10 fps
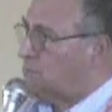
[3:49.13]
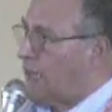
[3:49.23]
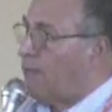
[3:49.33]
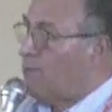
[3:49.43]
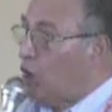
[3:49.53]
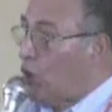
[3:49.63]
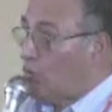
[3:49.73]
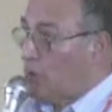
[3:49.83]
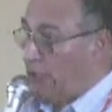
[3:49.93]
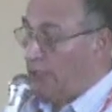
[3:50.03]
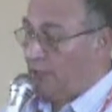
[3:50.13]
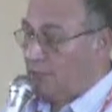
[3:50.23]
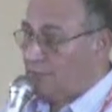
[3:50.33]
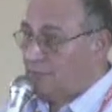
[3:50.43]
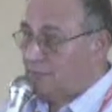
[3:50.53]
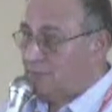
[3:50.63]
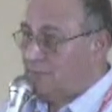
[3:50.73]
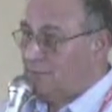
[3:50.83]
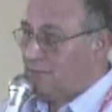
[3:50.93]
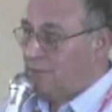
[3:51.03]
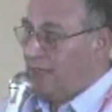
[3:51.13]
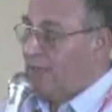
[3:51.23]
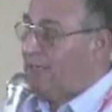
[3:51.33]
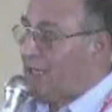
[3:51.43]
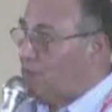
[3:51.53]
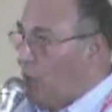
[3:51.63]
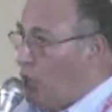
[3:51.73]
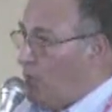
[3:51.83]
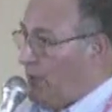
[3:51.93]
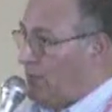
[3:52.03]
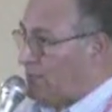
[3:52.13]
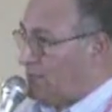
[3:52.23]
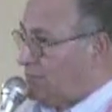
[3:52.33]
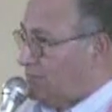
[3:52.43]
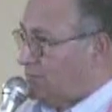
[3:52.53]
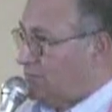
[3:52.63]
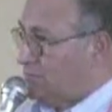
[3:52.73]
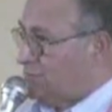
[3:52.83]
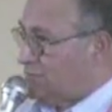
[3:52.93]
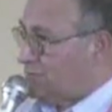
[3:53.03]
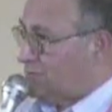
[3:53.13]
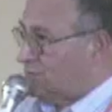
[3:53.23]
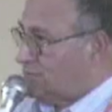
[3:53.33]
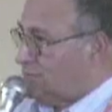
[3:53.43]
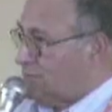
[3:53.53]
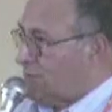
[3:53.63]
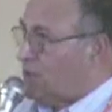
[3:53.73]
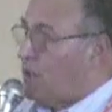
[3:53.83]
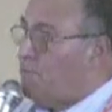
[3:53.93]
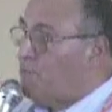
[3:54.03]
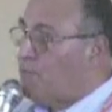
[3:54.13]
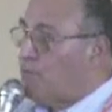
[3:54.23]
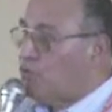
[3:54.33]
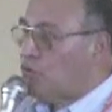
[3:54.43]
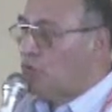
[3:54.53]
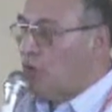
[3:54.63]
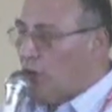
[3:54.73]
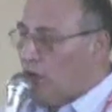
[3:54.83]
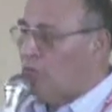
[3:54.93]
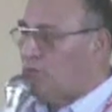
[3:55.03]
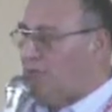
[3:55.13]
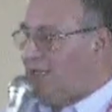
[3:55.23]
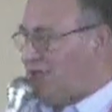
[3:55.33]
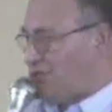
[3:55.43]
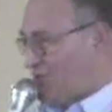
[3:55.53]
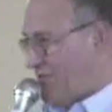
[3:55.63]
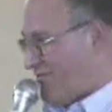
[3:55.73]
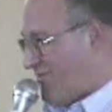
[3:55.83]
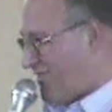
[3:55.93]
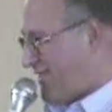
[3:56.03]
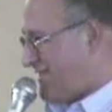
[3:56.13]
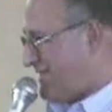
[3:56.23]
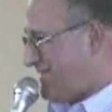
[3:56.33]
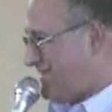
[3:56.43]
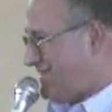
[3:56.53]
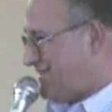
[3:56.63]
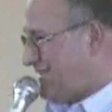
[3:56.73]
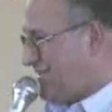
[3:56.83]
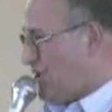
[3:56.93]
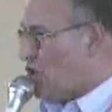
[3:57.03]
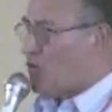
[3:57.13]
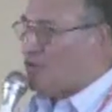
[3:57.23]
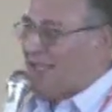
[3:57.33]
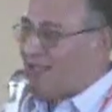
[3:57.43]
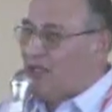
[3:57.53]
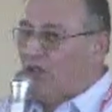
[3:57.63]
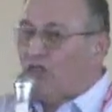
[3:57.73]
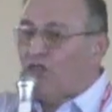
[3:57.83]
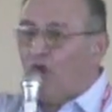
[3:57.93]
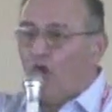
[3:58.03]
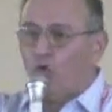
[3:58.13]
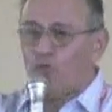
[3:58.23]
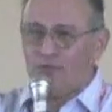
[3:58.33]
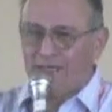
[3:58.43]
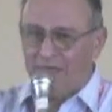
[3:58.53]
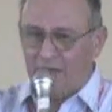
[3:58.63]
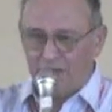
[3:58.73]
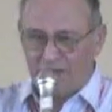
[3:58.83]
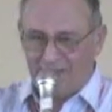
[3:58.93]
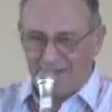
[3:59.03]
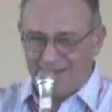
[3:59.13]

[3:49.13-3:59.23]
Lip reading: I am lonely. In that moment, grip to the lonely Jesus. So that his loneliness